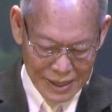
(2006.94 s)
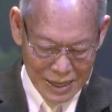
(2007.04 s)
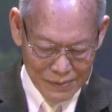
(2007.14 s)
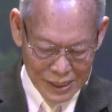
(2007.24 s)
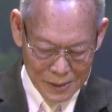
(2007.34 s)

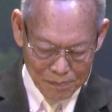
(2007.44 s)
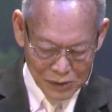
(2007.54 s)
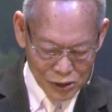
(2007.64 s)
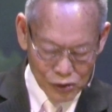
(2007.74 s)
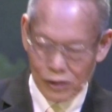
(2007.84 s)
Amen?
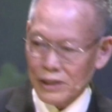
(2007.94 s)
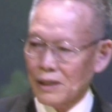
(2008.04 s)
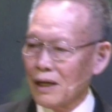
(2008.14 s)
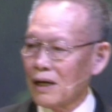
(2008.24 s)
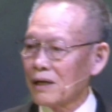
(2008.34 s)
So, there
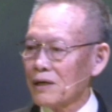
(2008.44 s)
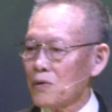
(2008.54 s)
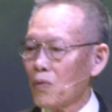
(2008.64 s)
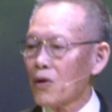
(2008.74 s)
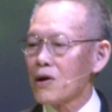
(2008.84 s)
are
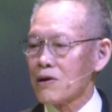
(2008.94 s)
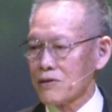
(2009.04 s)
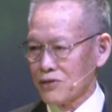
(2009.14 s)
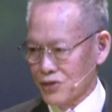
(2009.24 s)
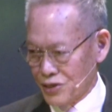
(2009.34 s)

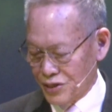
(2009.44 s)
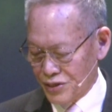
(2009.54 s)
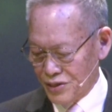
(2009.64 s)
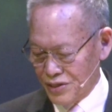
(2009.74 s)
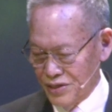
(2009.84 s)

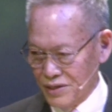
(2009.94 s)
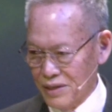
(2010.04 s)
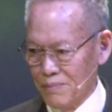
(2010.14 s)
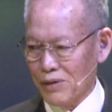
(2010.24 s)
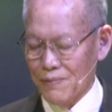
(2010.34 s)
rewards
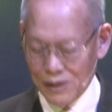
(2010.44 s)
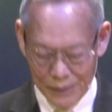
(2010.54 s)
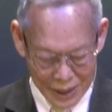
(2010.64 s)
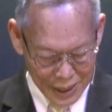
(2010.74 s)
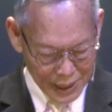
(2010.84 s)
promised
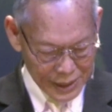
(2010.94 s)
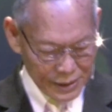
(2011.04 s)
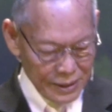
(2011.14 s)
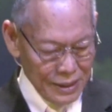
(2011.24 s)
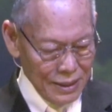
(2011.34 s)
by
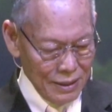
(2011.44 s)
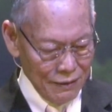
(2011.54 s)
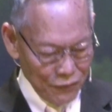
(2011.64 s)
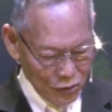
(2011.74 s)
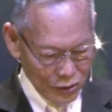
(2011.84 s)
God
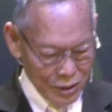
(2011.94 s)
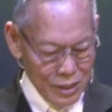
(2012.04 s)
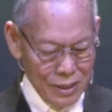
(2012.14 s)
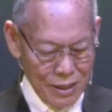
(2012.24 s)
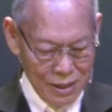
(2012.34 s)
for
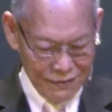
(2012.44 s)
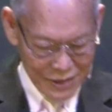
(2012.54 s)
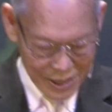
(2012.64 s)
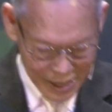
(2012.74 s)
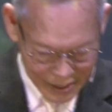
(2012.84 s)

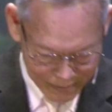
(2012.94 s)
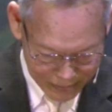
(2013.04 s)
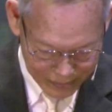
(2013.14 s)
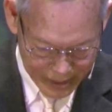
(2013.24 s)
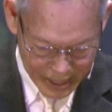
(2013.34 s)
loving
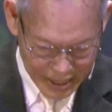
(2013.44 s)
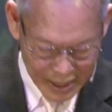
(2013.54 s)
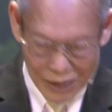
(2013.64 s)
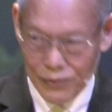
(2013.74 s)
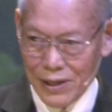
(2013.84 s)
him.
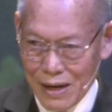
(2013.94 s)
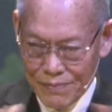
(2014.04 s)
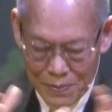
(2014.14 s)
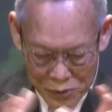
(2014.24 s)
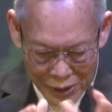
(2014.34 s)
And we
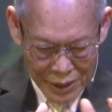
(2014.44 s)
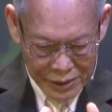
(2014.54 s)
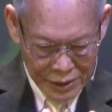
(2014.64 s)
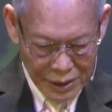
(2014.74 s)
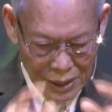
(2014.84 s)
lump them
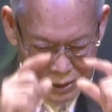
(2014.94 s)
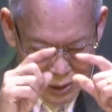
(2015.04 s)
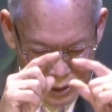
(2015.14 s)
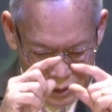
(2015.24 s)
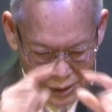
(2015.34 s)
together
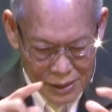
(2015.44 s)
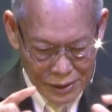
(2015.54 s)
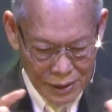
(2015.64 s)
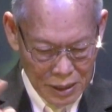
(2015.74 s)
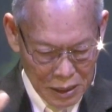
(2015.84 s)
under the
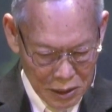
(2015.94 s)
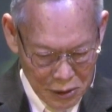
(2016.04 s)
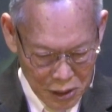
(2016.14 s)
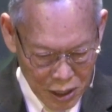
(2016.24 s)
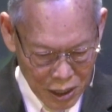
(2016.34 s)
title,
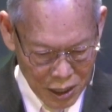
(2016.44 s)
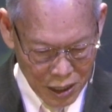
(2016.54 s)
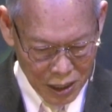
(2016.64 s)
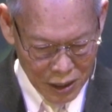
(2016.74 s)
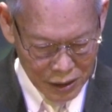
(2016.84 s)

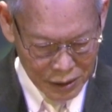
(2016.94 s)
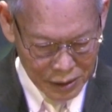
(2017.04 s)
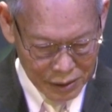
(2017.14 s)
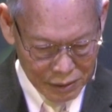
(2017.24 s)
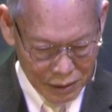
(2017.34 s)

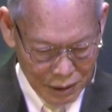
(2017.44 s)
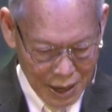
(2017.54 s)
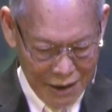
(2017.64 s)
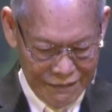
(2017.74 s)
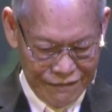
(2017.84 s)
Long
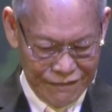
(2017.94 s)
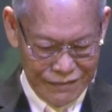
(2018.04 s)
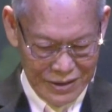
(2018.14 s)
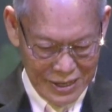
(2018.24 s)
Life.